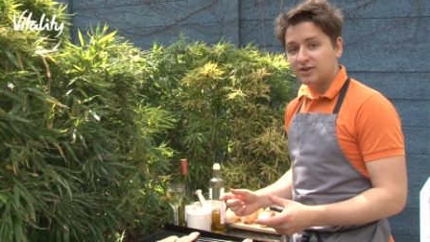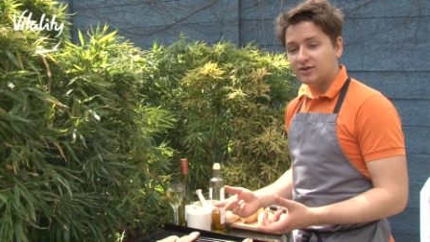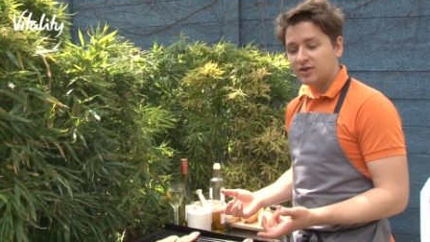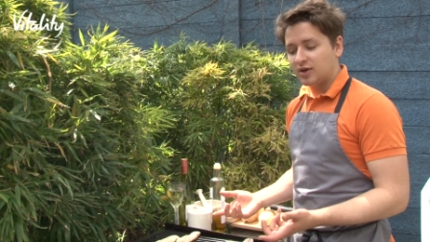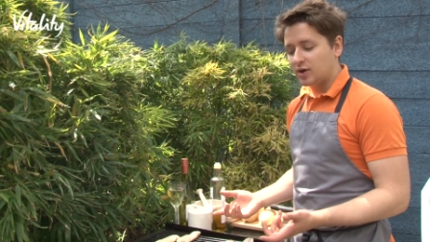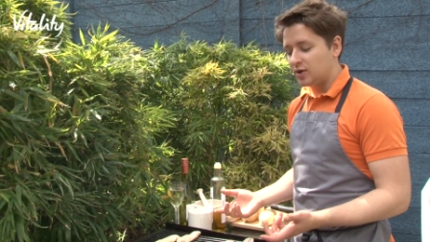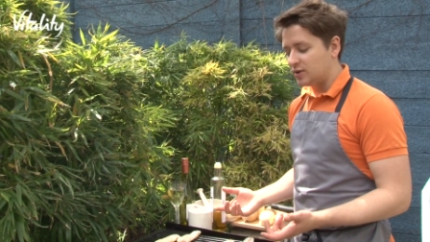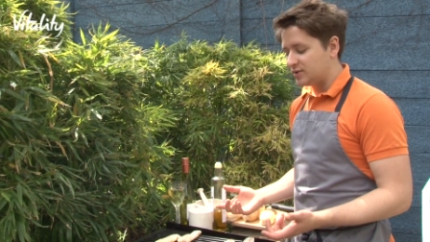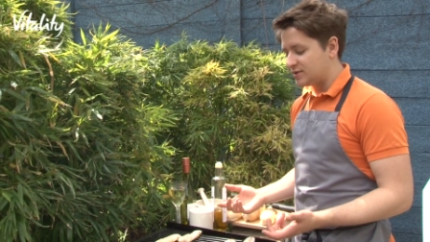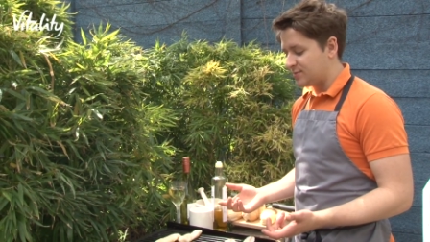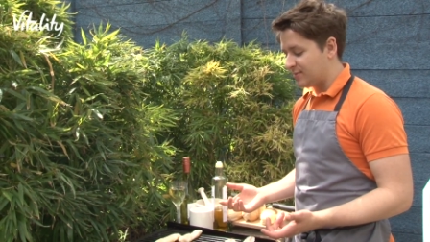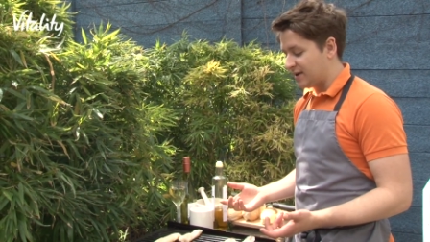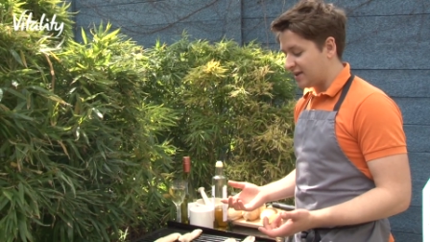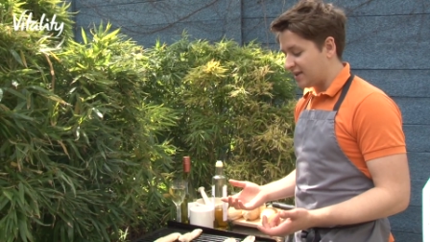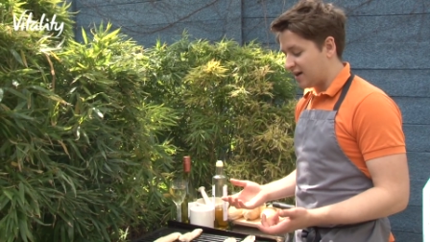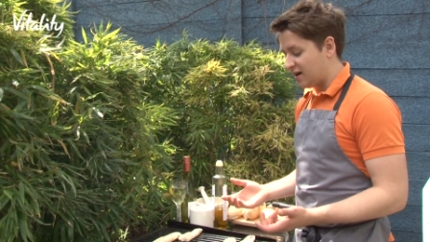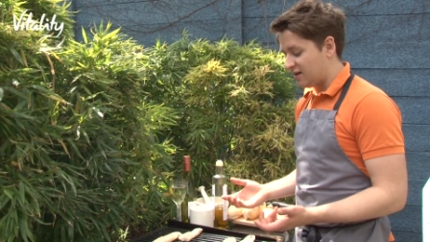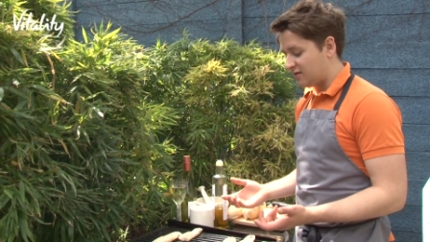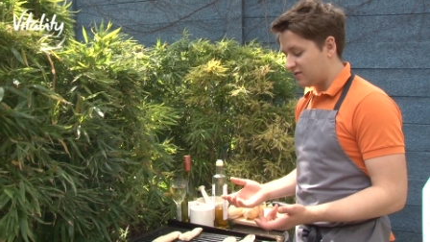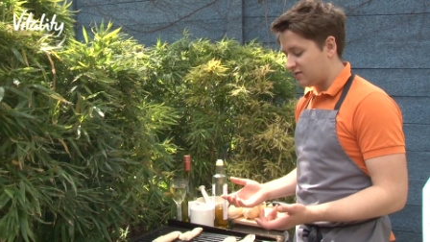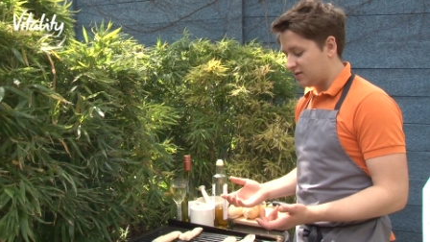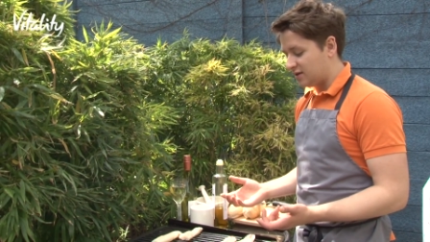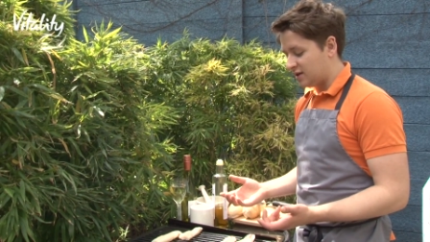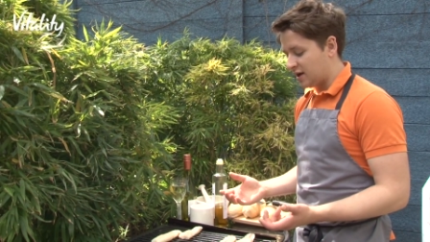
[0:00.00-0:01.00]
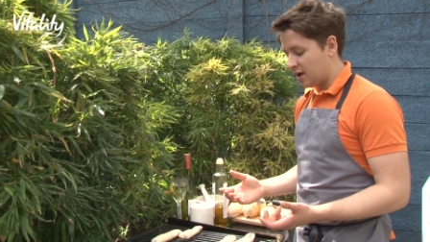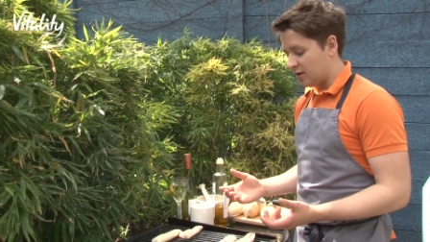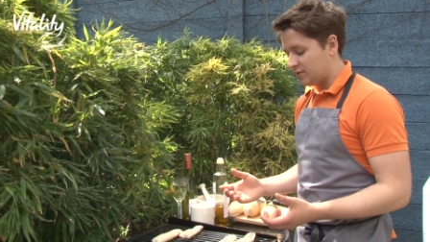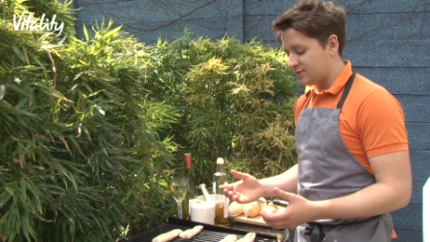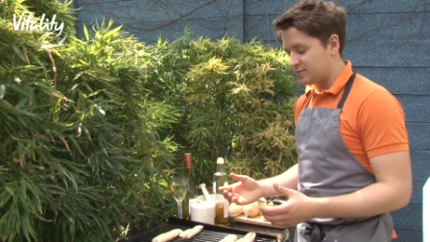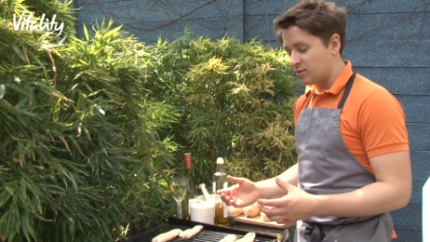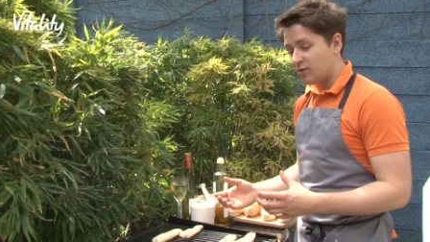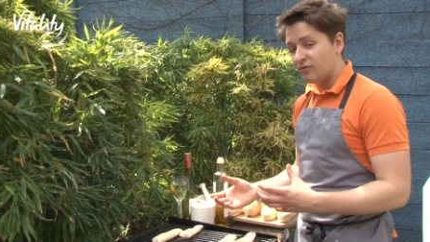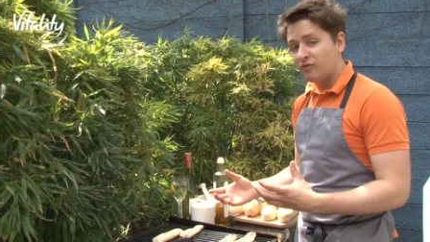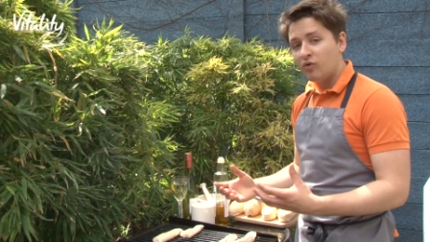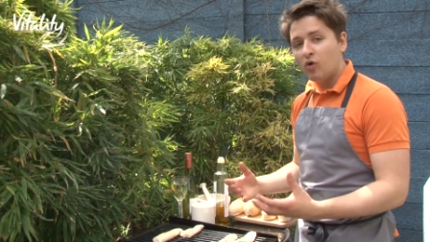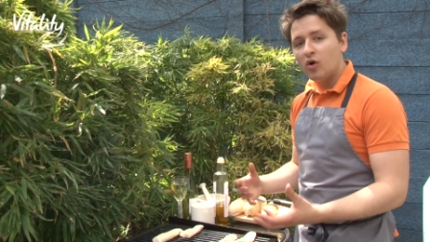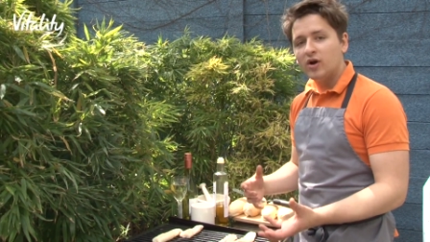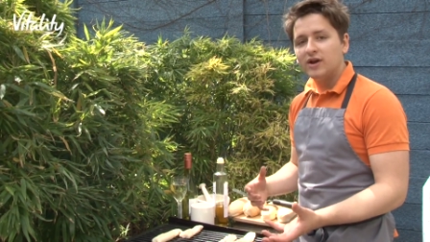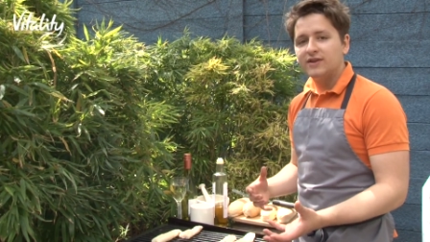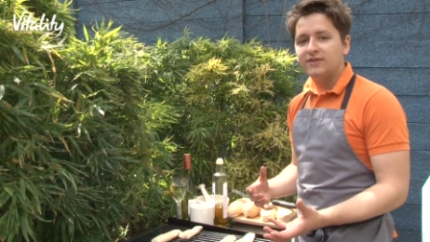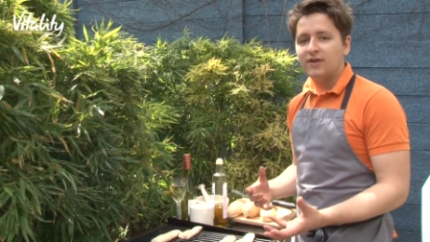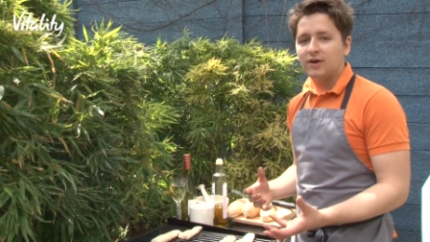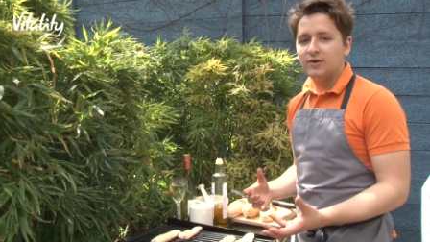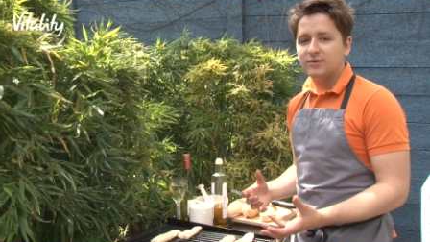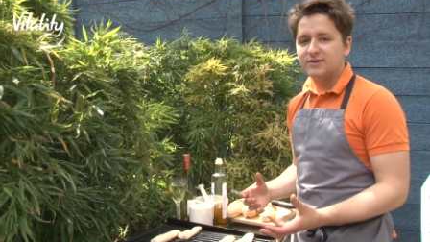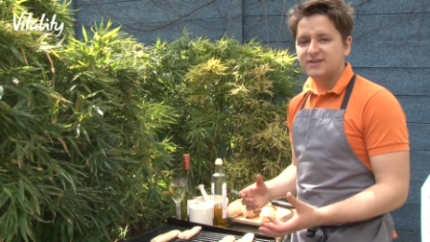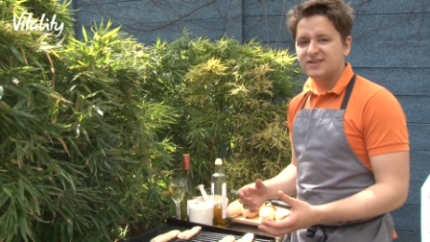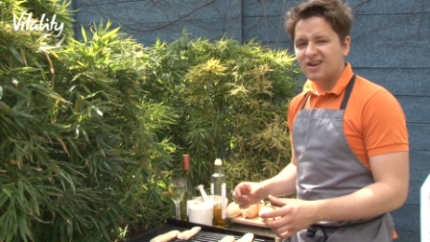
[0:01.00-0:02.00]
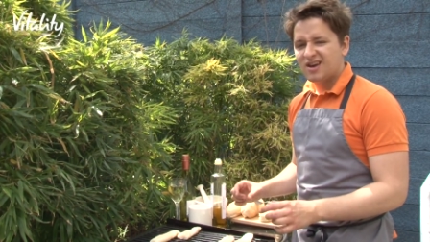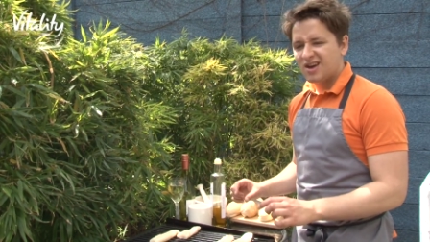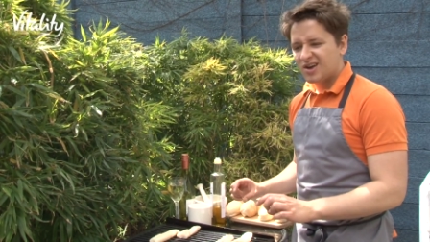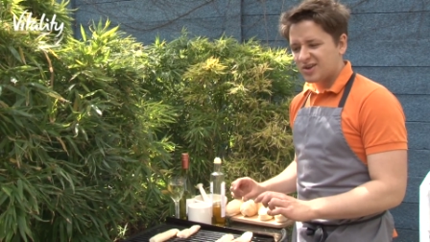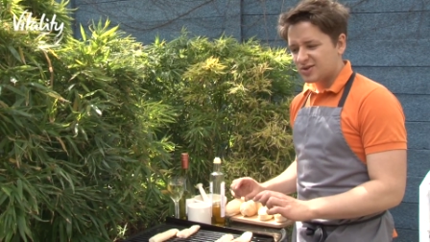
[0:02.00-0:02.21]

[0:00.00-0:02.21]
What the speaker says: can do to make that, to avoid those